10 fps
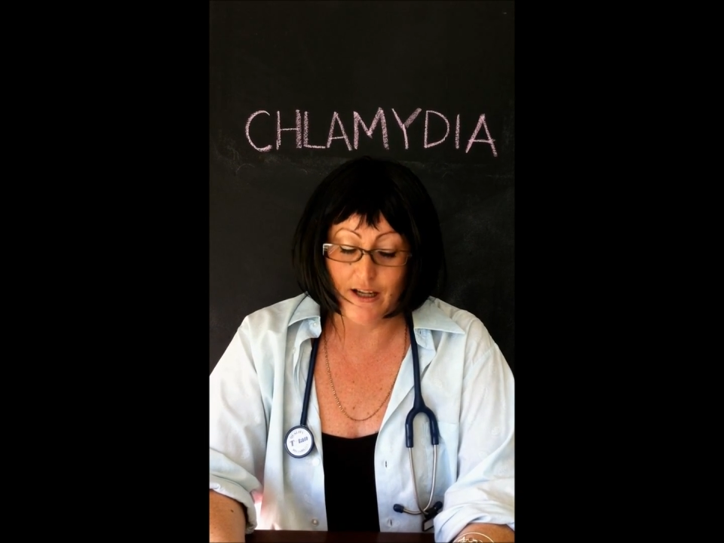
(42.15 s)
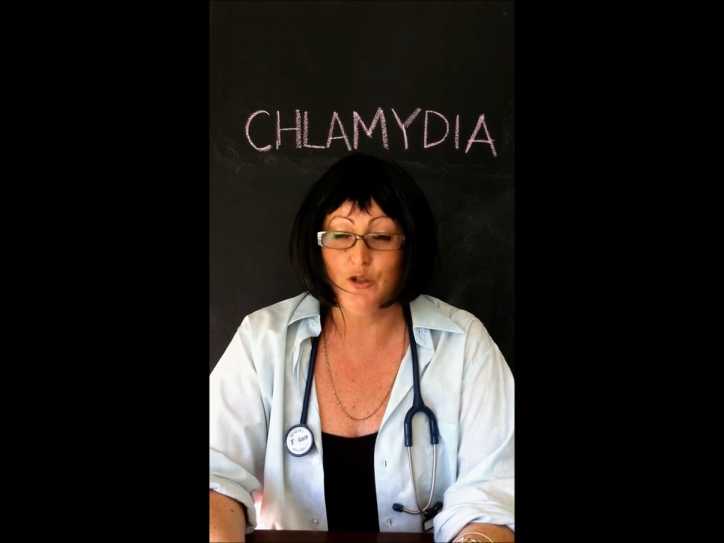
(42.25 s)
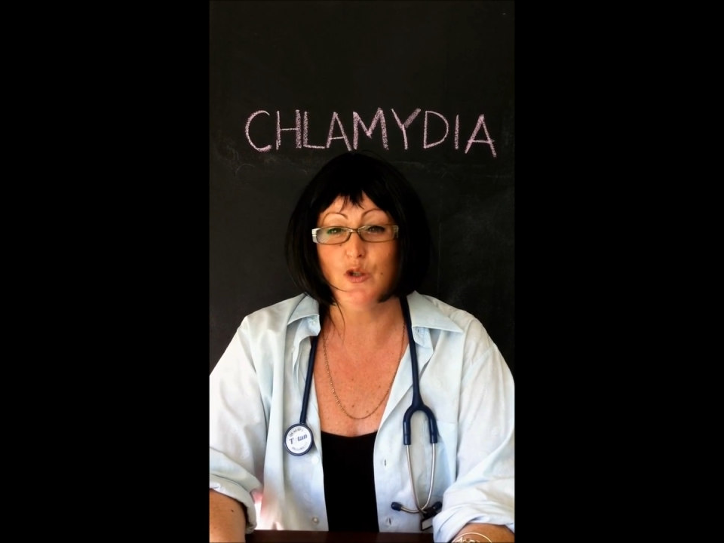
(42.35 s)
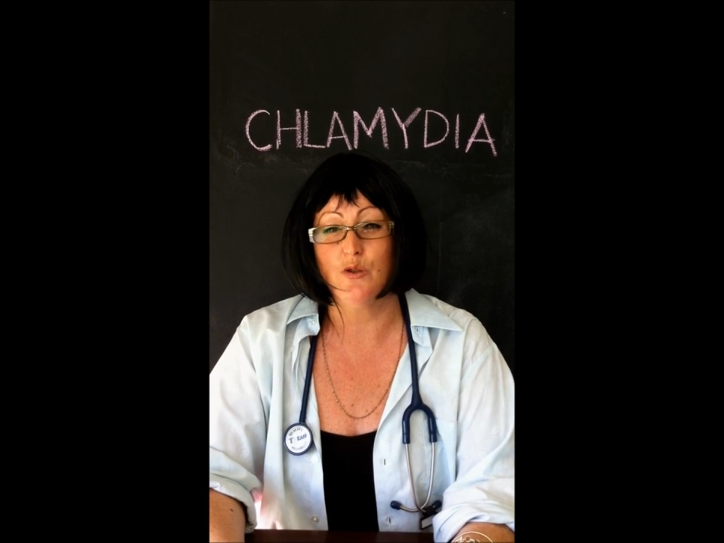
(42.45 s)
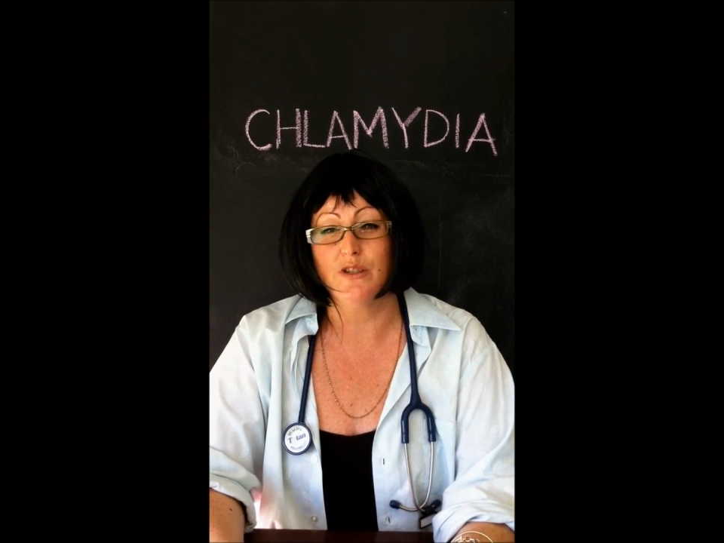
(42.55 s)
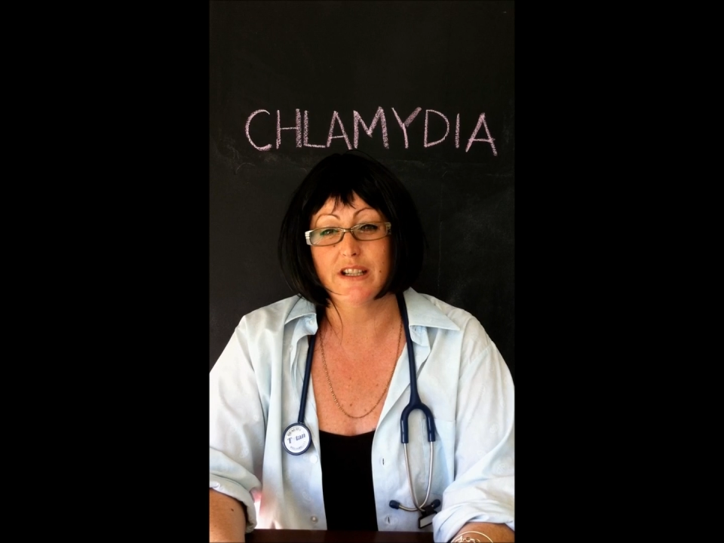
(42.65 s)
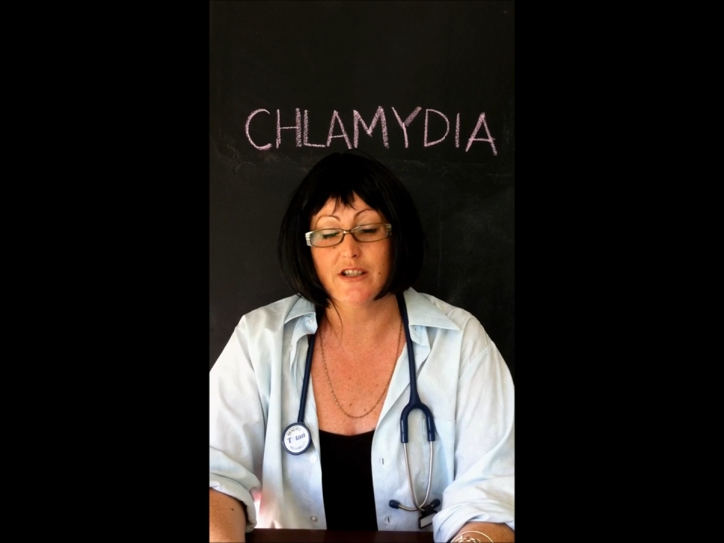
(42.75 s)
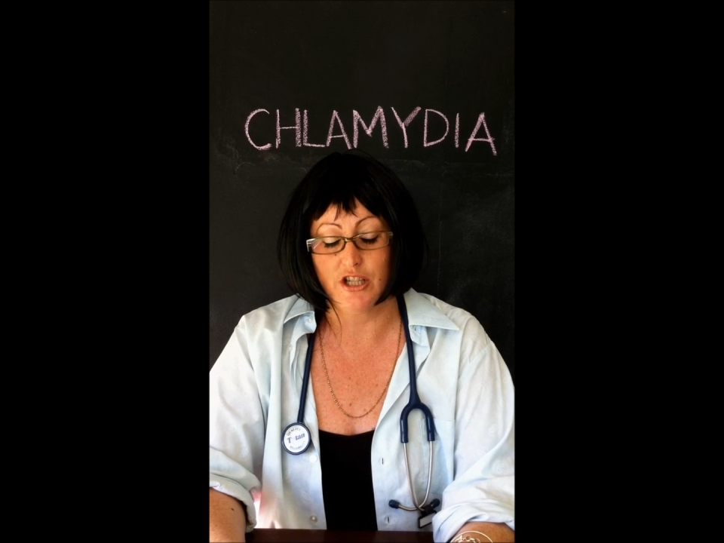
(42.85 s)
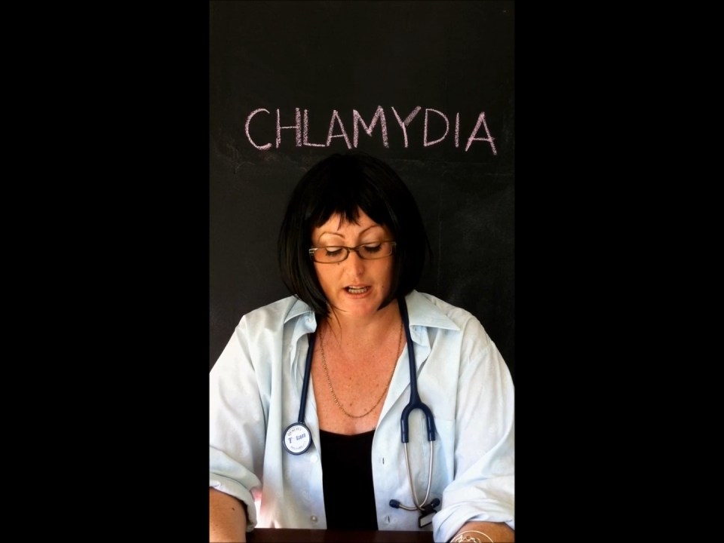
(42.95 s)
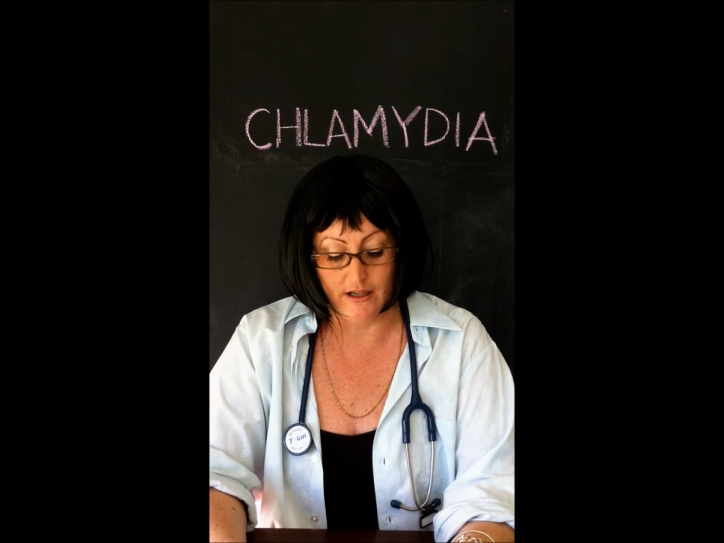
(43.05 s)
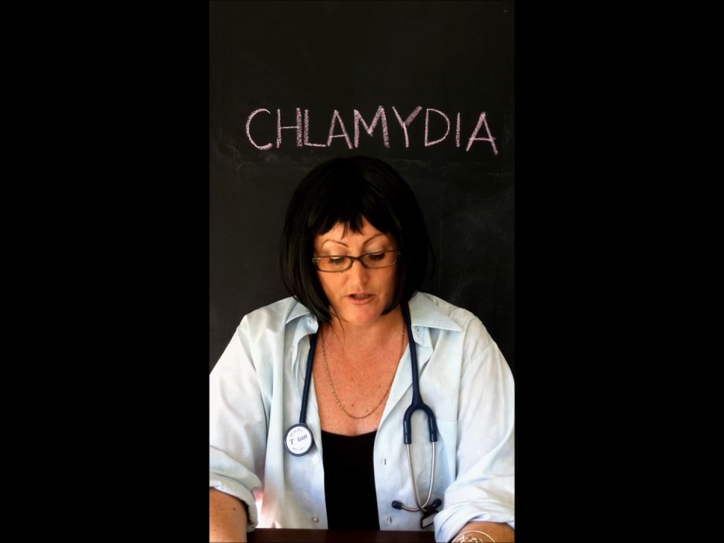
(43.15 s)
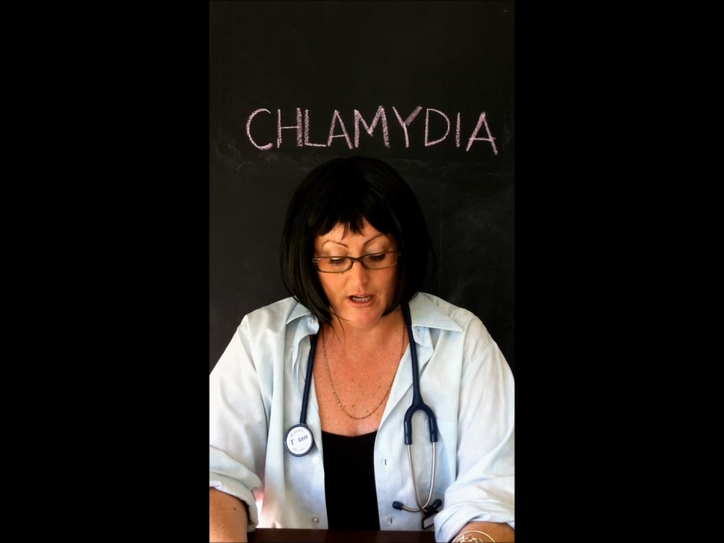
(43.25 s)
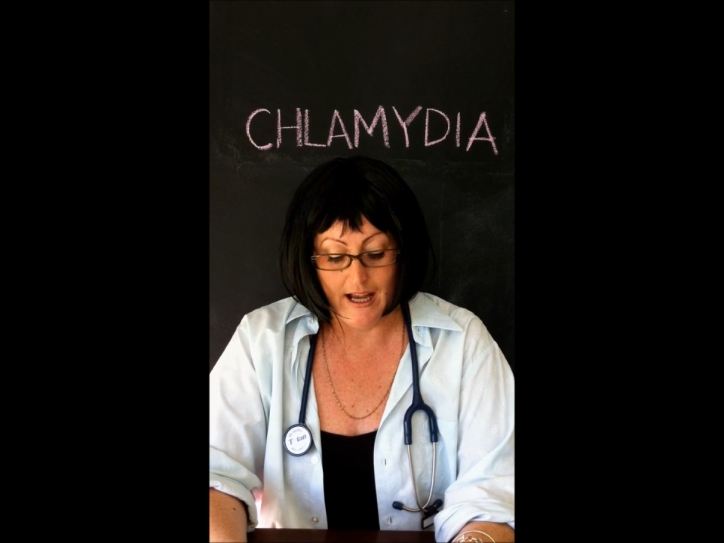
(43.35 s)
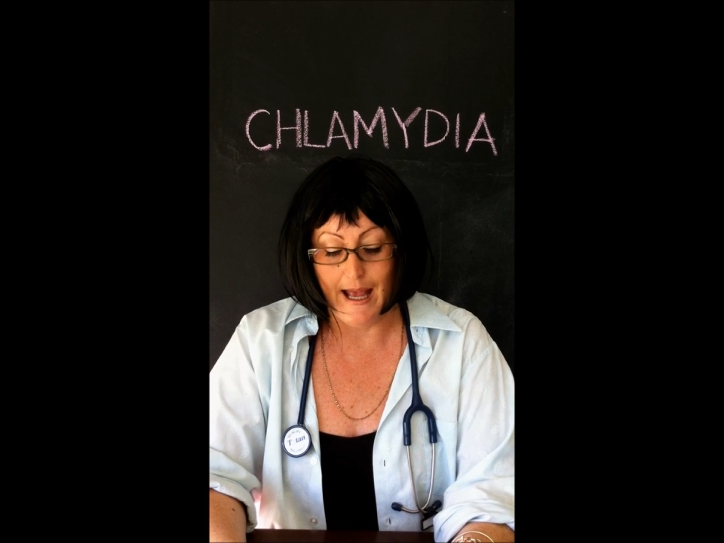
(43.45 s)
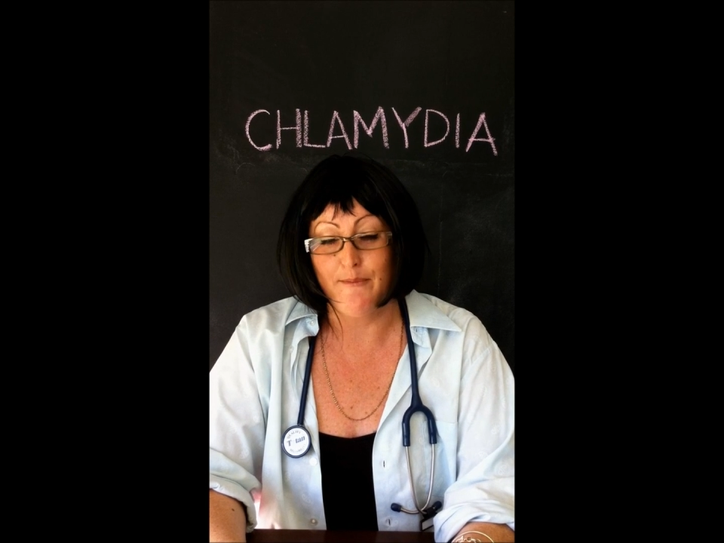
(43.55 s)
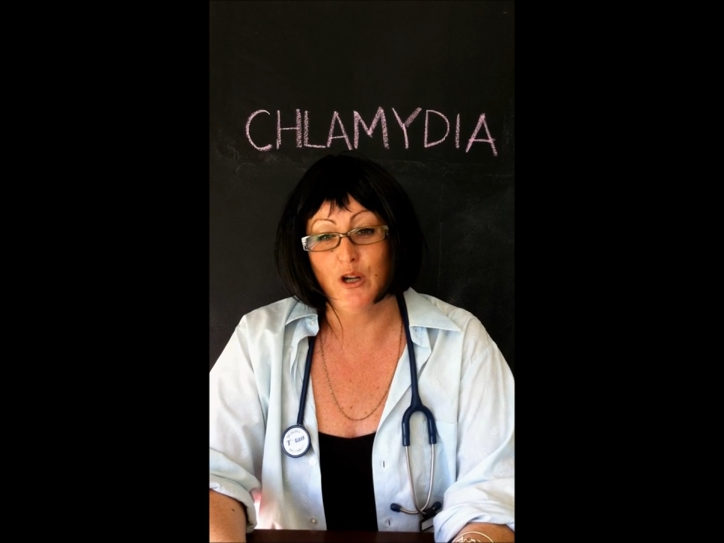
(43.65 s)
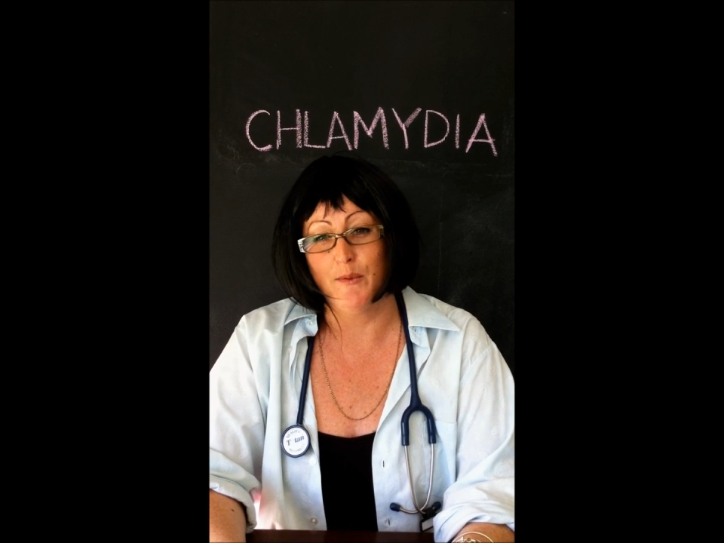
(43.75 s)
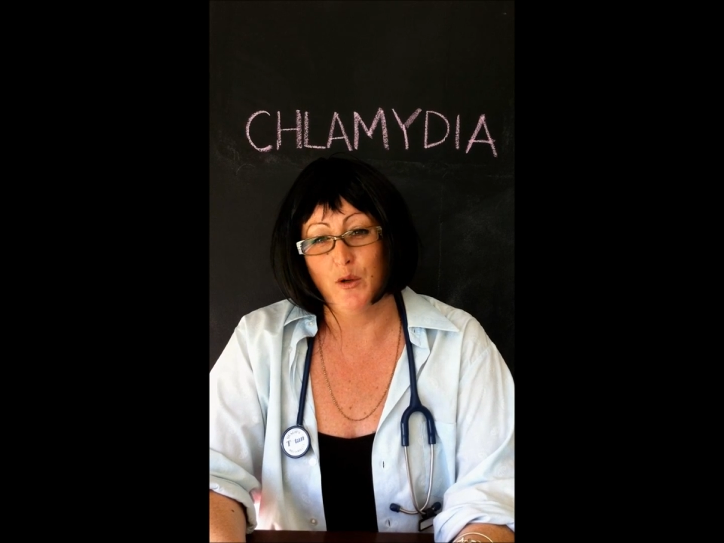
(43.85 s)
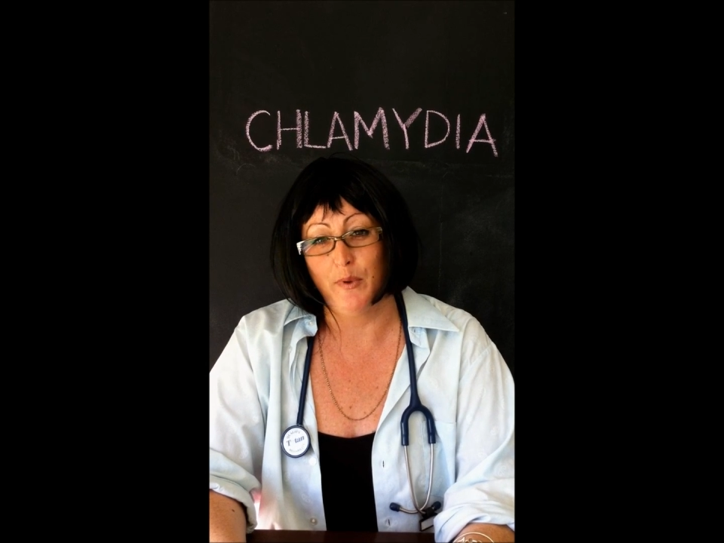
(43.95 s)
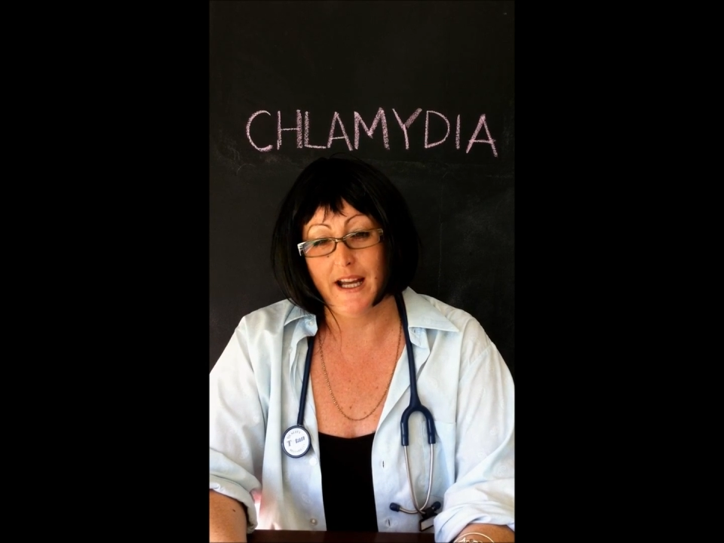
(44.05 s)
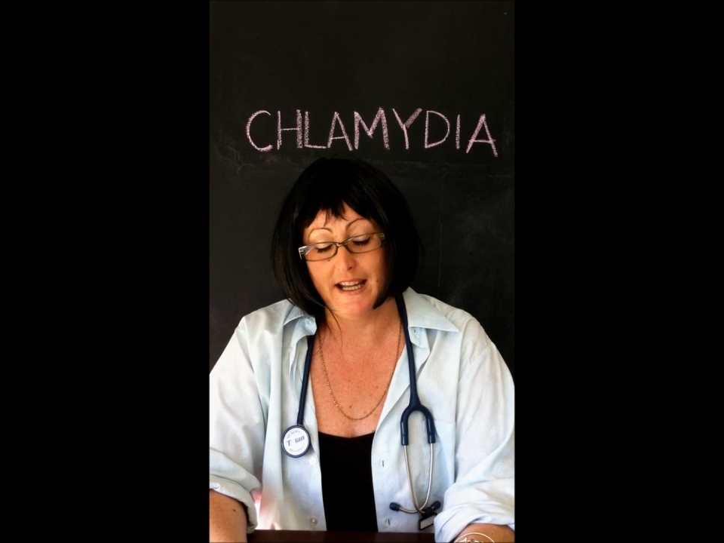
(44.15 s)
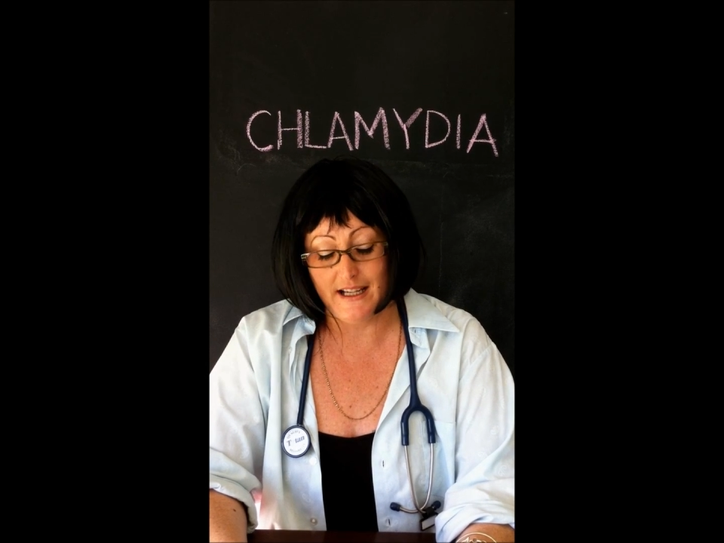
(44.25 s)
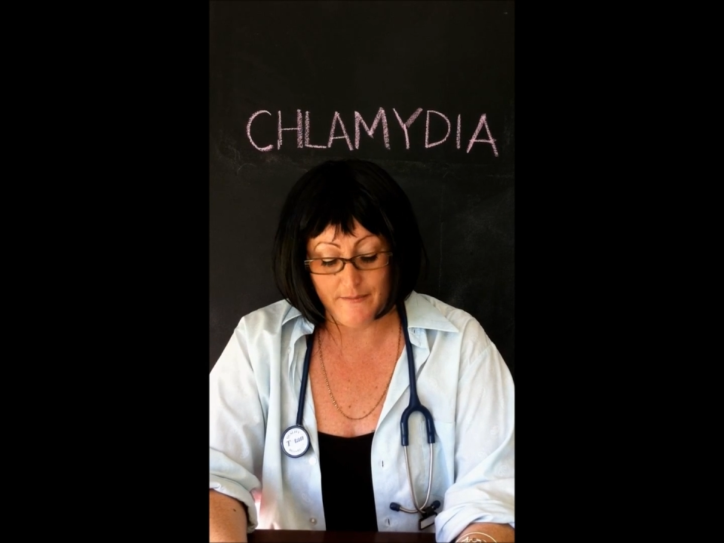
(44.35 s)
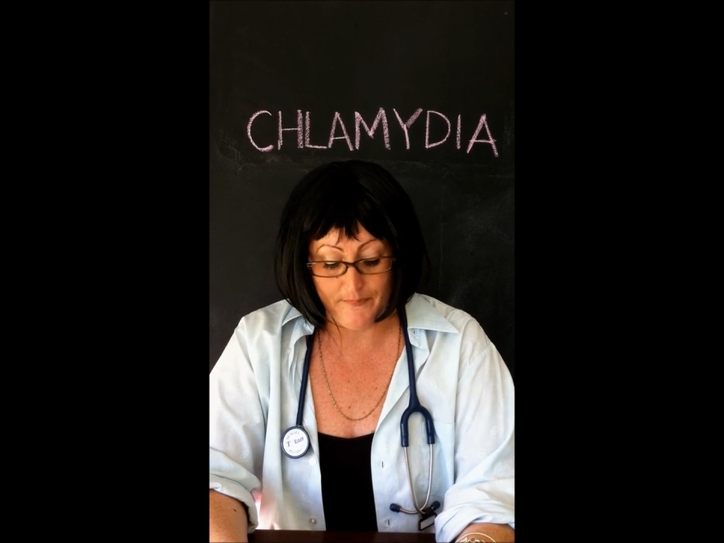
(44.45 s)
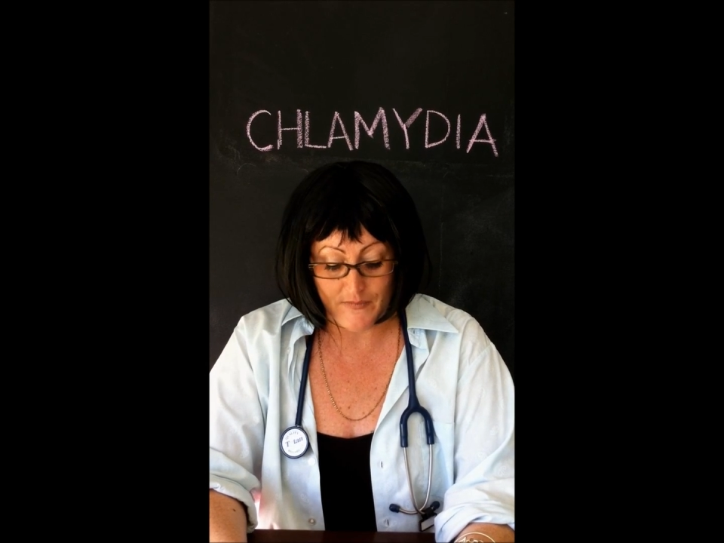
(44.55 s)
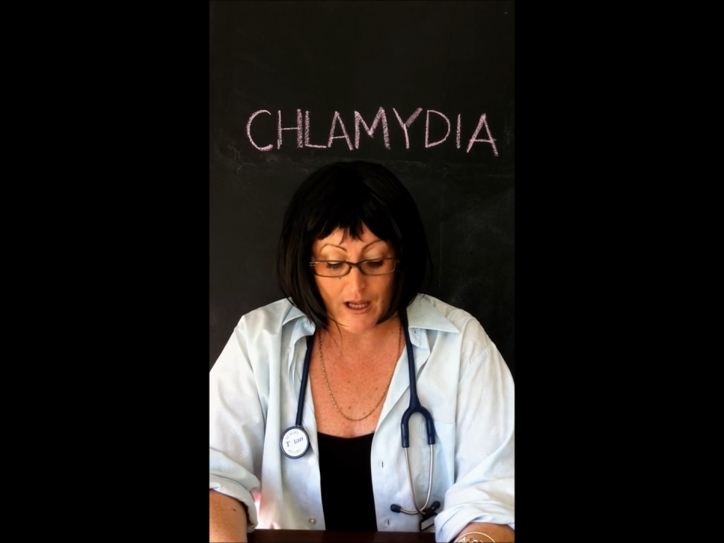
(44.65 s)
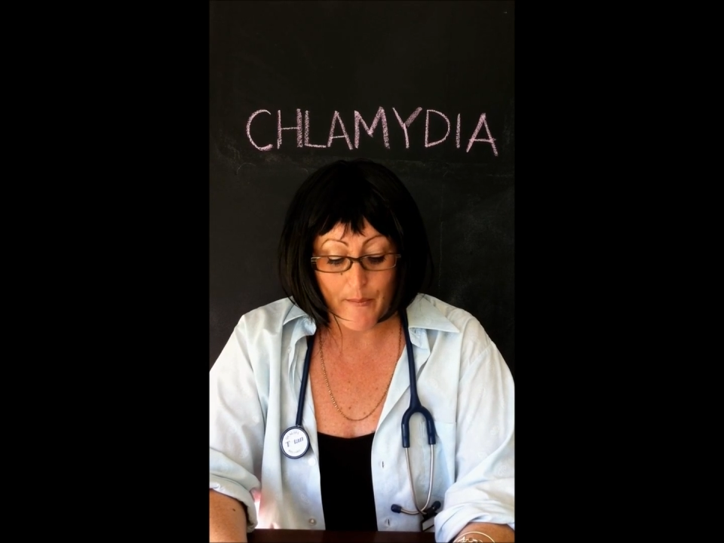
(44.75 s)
unusual discharge, abdominal pain,